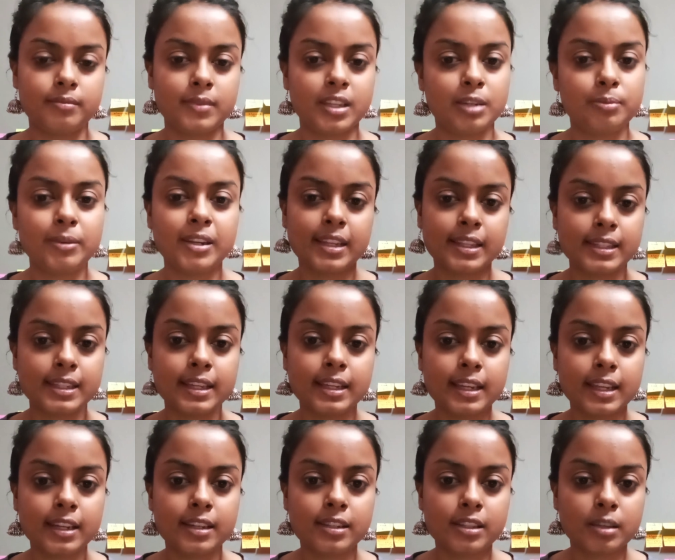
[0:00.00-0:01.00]
It may
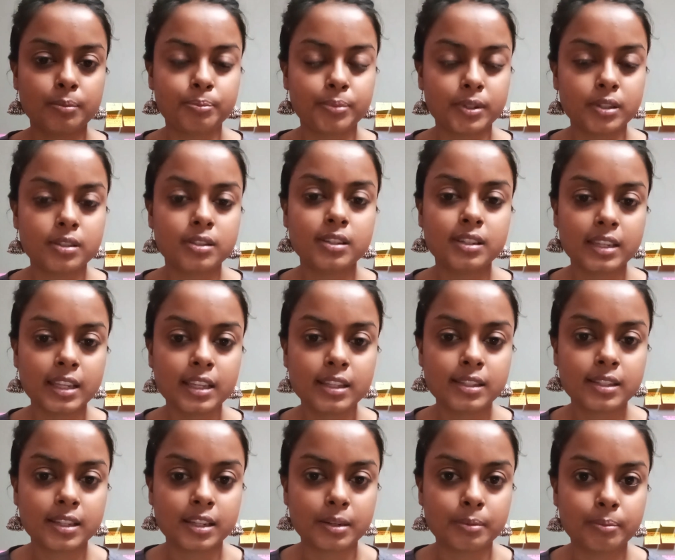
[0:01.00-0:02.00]
designate the person
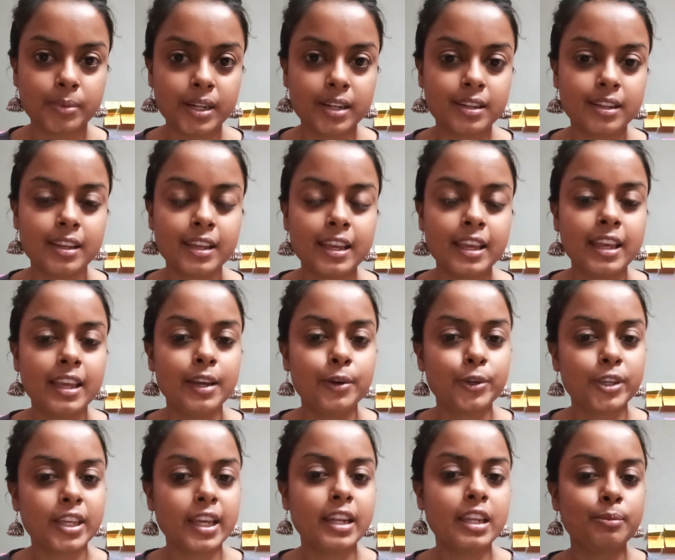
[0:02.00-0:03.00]
Nixon, but
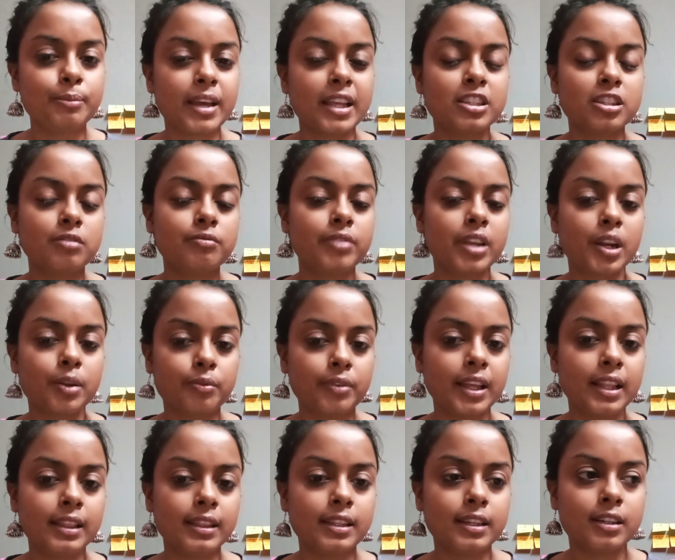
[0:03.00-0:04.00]
we can imagine very
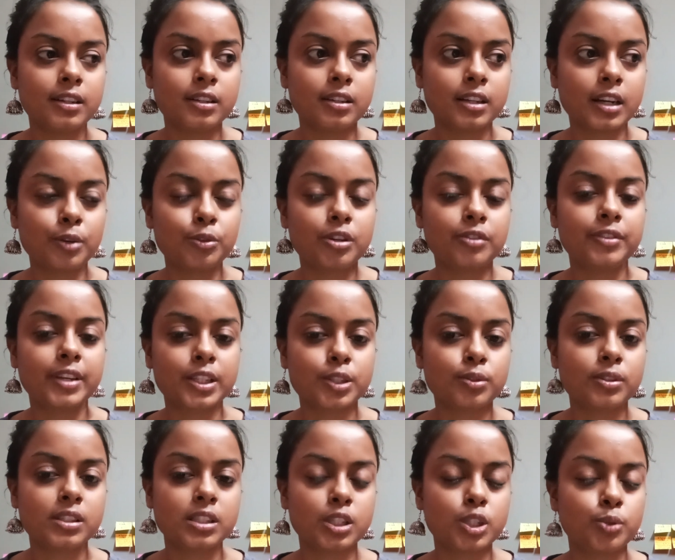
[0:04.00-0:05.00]
well the
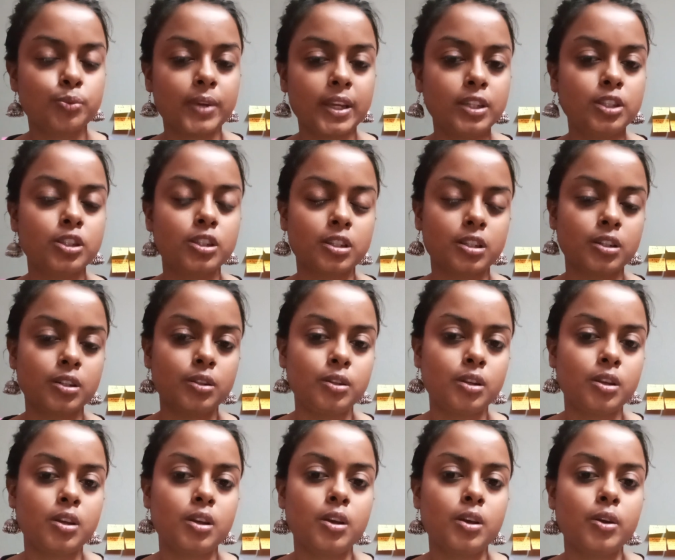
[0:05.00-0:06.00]
counterfactual situation
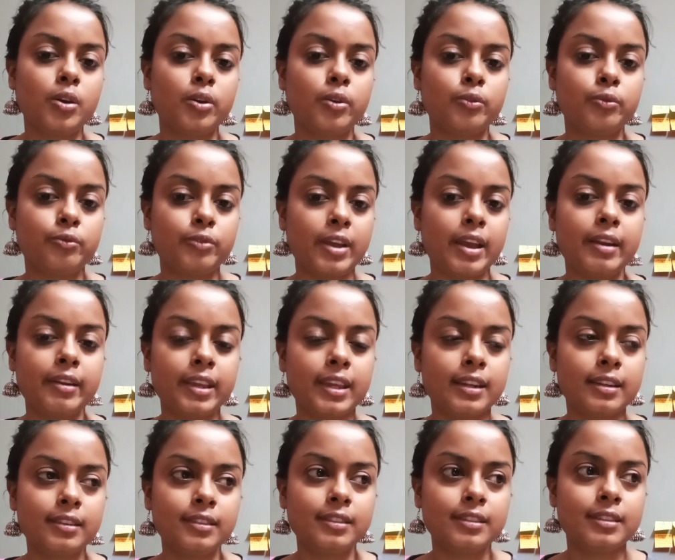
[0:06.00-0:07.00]

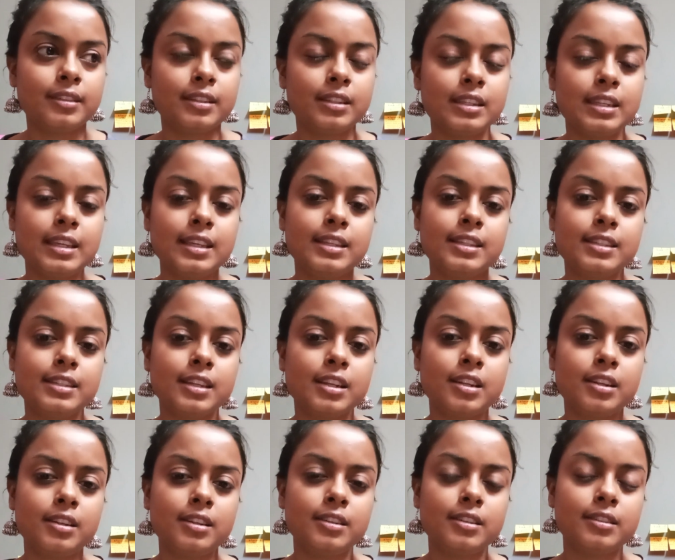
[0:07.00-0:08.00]
wherein
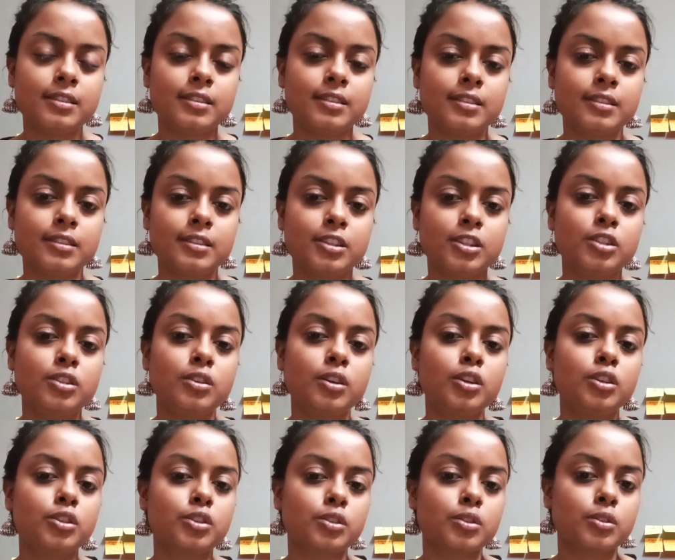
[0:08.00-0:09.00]
Nixon did
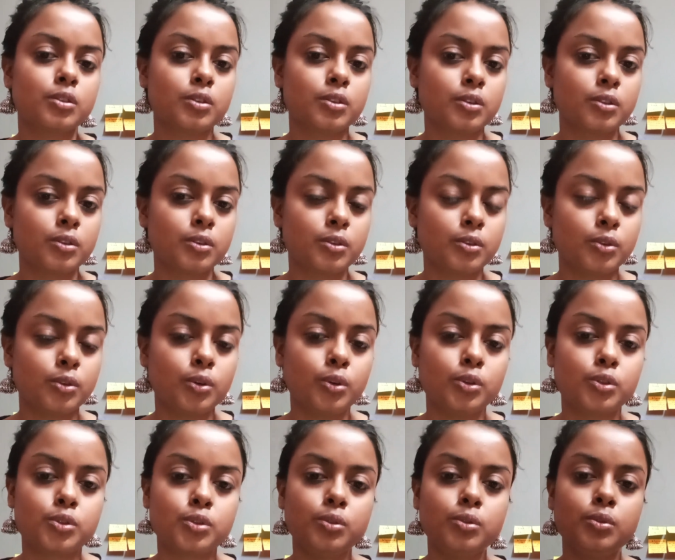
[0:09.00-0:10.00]
not
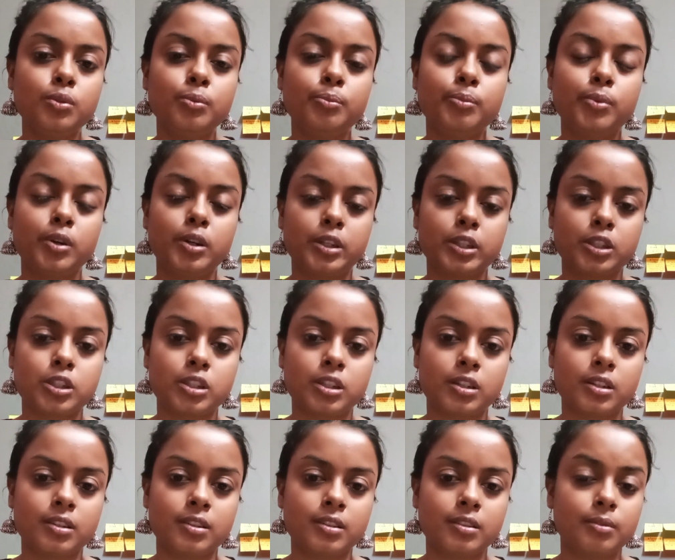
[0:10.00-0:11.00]
go to
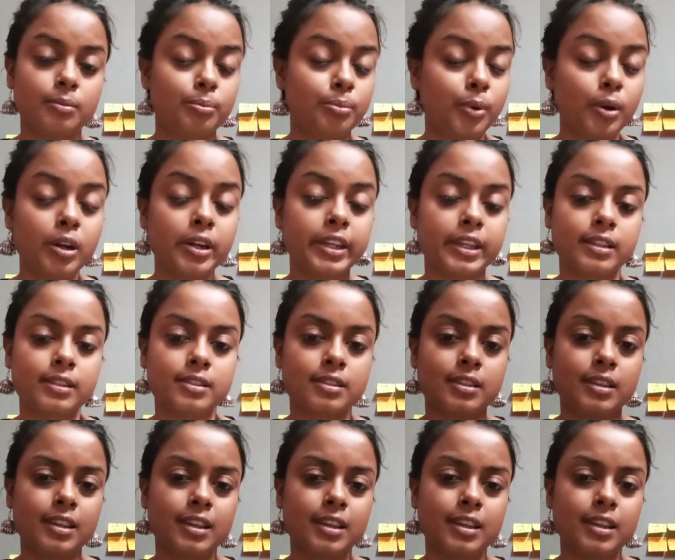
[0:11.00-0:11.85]
politics.